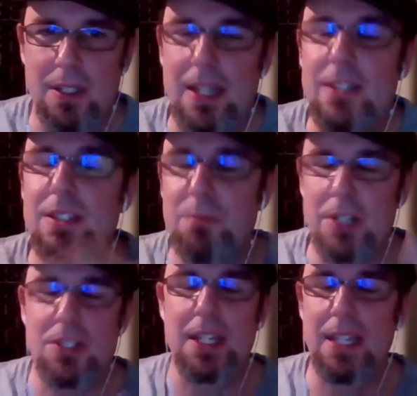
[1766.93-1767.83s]
that's the
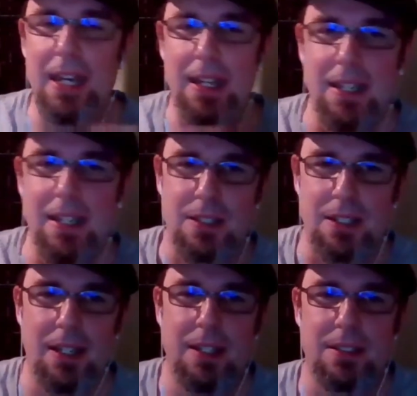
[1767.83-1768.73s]
impression I get as
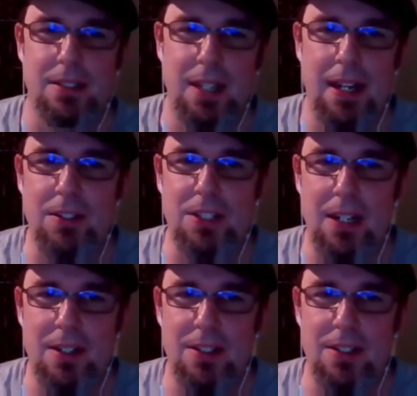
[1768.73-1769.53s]
an outsider.